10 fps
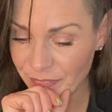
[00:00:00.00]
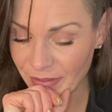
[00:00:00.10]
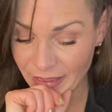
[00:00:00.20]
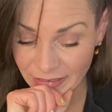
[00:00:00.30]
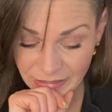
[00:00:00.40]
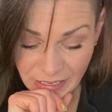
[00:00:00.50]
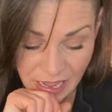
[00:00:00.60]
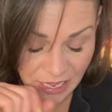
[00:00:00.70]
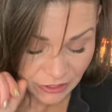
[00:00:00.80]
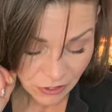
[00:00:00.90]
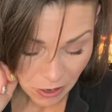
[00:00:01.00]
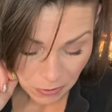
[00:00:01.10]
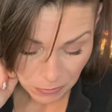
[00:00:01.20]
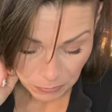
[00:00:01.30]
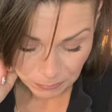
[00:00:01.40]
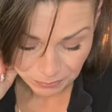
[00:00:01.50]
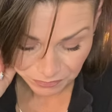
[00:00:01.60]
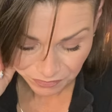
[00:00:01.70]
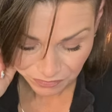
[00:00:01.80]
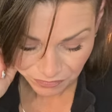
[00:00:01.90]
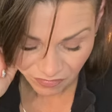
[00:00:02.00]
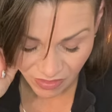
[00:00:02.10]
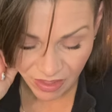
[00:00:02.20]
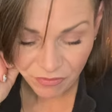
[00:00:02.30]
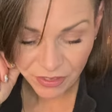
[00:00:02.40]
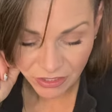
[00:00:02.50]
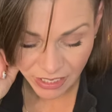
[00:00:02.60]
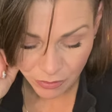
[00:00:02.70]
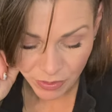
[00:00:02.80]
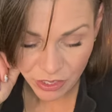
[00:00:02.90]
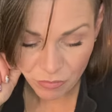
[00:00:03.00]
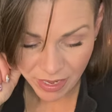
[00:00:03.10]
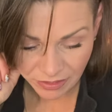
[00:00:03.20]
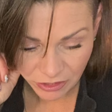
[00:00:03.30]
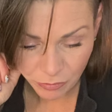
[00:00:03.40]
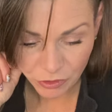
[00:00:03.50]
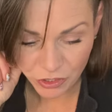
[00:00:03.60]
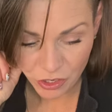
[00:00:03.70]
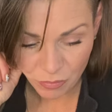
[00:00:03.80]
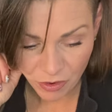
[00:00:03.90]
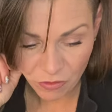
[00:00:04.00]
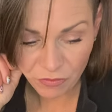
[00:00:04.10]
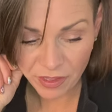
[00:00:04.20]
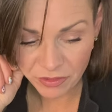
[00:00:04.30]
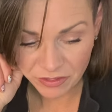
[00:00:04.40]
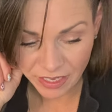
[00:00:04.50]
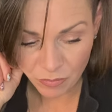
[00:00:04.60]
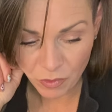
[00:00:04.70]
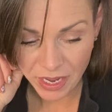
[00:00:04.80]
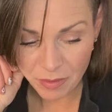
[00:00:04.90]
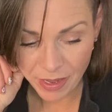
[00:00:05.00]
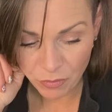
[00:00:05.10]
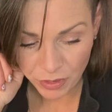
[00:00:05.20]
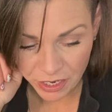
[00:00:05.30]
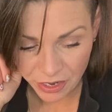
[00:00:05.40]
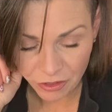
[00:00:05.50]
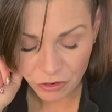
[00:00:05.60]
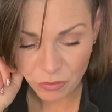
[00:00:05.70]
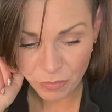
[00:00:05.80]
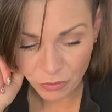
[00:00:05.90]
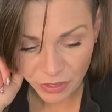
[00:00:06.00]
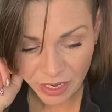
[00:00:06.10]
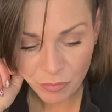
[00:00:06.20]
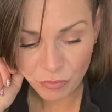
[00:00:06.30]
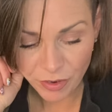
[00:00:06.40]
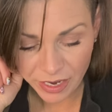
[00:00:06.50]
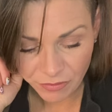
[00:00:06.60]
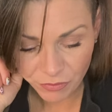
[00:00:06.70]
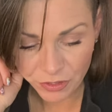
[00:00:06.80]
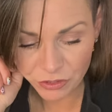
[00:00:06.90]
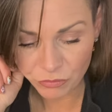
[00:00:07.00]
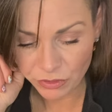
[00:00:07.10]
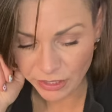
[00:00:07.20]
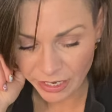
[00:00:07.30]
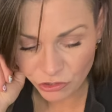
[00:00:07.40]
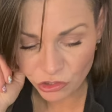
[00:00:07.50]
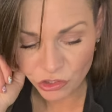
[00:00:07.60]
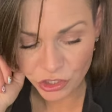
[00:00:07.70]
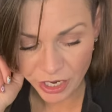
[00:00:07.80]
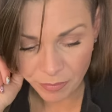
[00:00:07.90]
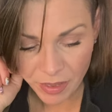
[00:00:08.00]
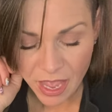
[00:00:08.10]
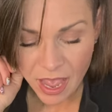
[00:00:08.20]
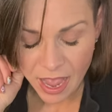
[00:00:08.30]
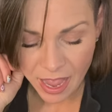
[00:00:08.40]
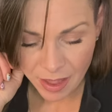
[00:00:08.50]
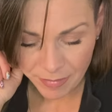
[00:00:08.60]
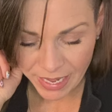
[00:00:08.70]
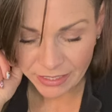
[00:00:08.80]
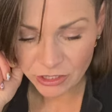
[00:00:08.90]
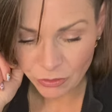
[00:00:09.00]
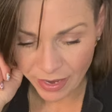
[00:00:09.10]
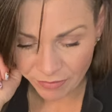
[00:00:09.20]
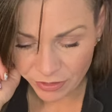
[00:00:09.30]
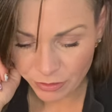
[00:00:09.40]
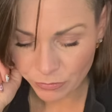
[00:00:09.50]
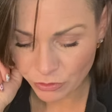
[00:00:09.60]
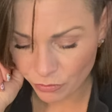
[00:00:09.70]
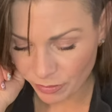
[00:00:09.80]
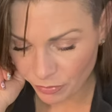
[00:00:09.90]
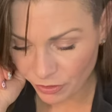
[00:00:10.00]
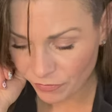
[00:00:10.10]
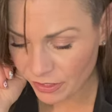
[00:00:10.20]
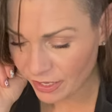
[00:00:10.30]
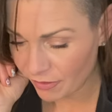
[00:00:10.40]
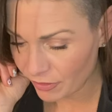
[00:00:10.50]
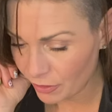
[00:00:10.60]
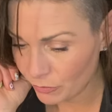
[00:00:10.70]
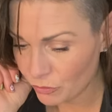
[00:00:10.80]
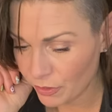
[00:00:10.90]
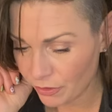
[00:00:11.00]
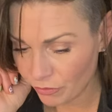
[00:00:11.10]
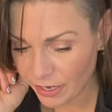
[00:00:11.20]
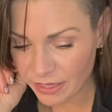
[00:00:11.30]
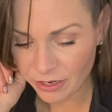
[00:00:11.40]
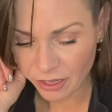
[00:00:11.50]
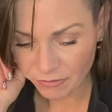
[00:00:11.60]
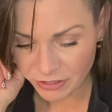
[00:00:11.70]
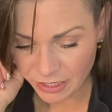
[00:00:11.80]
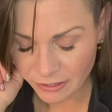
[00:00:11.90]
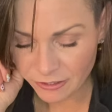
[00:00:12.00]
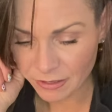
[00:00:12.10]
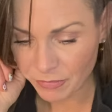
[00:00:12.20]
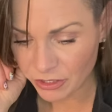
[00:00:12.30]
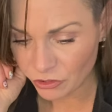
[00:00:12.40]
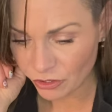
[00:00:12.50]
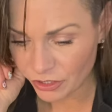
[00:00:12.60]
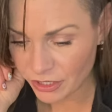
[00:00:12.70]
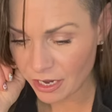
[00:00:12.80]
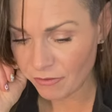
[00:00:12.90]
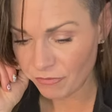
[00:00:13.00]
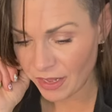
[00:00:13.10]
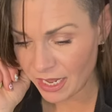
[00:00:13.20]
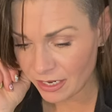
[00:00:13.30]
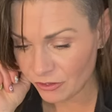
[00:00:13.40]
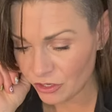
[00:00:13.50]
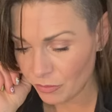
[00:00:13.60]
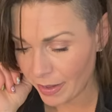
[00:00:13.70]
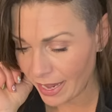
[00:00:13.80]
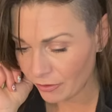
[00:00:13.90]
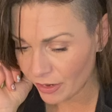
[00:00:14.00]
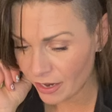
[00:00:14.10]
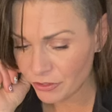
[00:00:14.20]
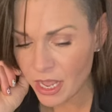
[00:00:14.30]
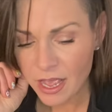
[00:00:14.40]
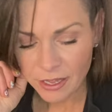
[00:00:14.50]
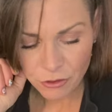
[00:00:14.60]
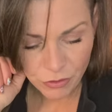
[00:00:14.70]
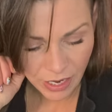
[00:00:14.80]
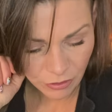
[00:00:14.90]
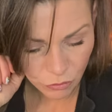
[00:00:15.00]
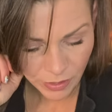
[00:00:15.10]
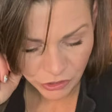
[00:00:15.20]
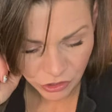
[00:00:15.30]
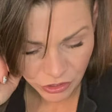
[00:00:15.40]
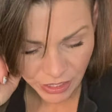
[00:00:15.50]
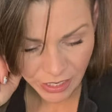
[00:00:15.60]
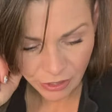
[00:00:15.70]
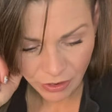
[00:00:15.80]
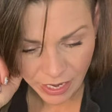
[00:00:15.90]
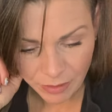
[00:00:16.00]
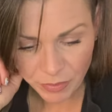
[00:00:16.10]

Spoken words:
Yes. So it feels like when you met this person, you both felt the same way about one another. You both kind of prayed for this relationship. And so everything was going perfectly. Everything was going great. Then all of a sudden, somebody started to kind of fade into the background. You kind of questioned it in your head.